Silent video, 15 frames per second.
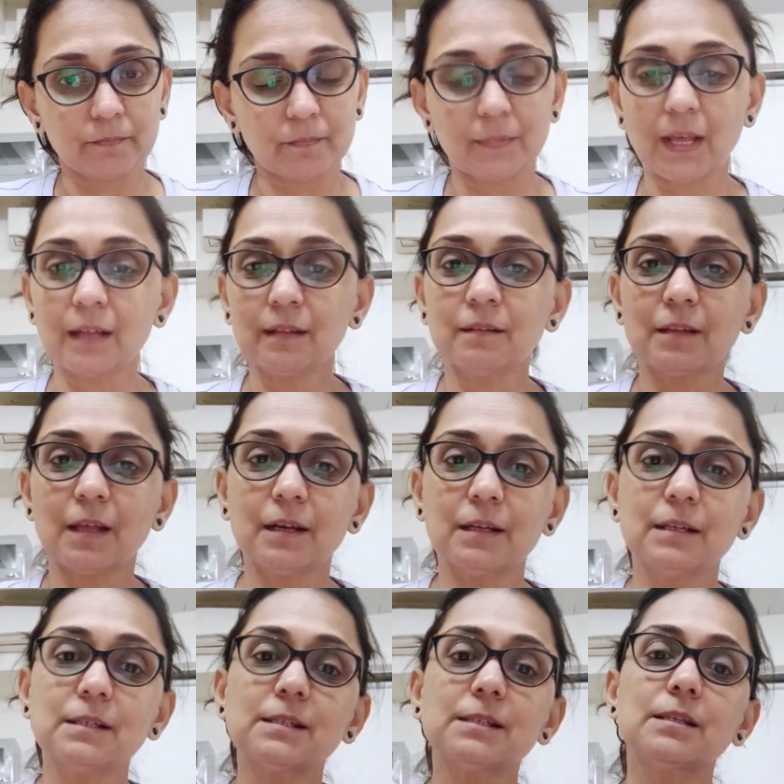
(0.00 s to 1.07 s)
Then there
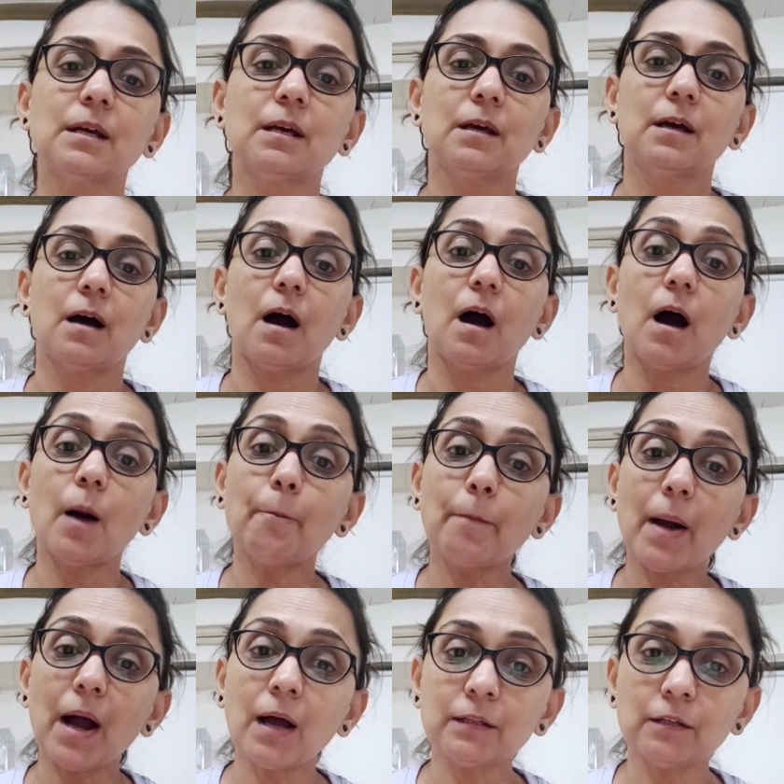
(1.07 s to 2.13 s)
is
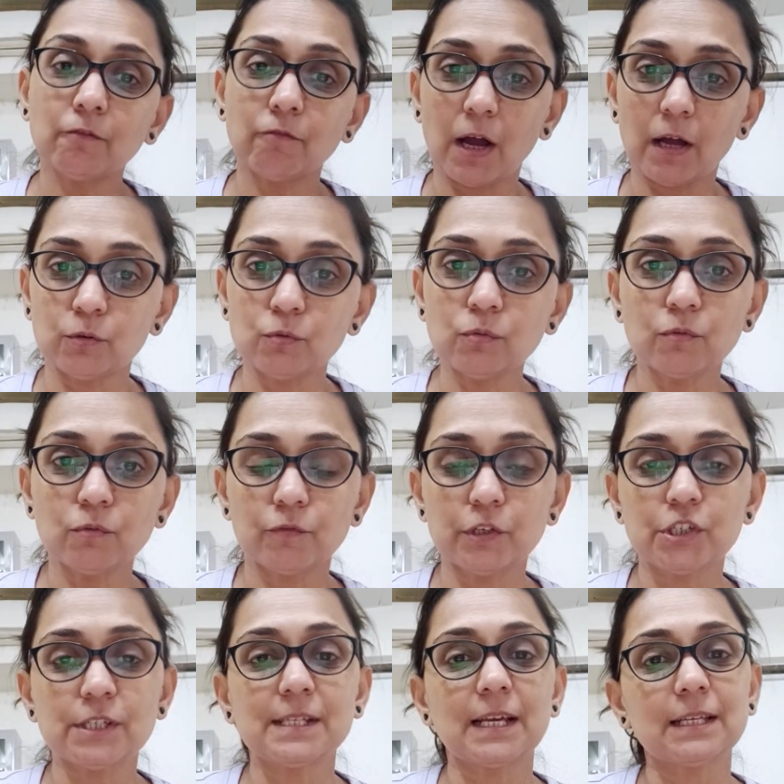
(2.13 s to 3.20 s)
apana vayu,
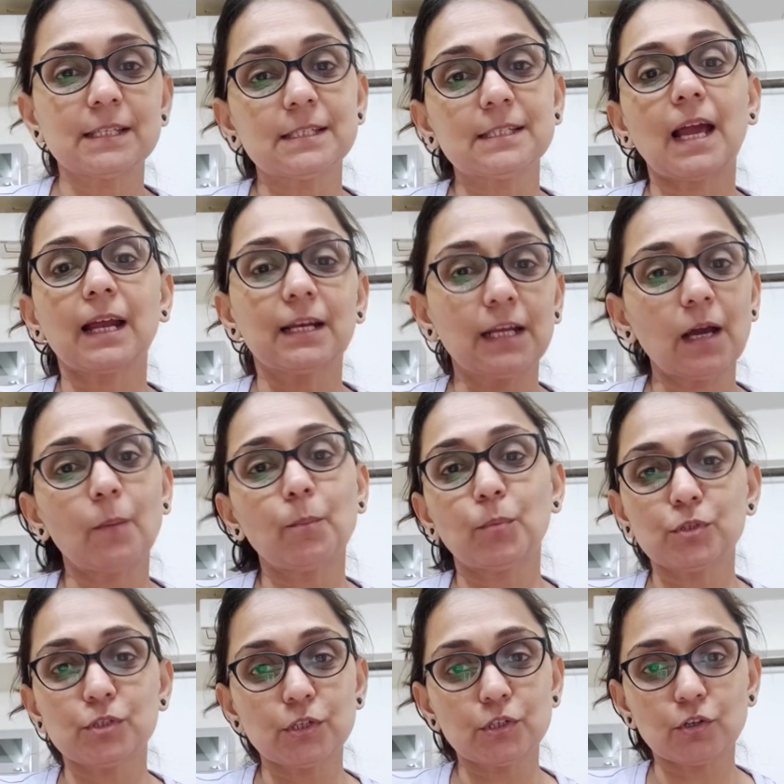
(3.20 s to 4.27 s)
which is exactly
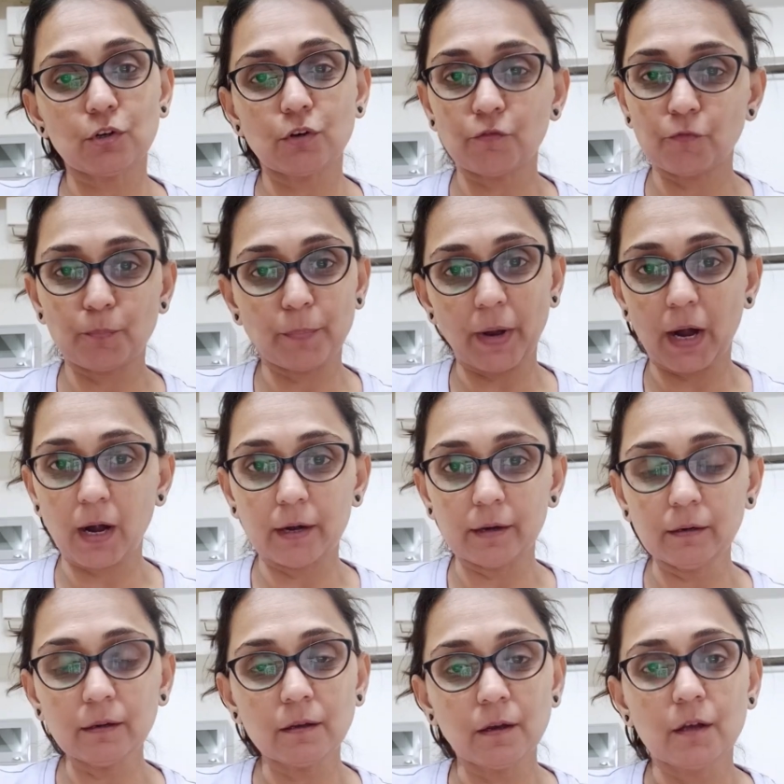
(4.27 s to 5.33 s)
opposite of
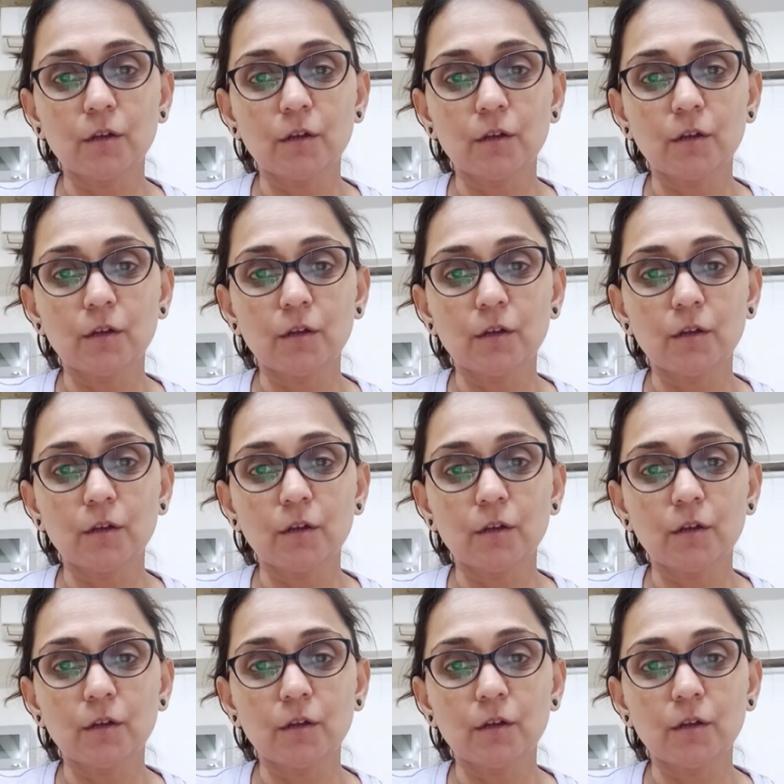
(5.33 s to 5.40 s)
prana.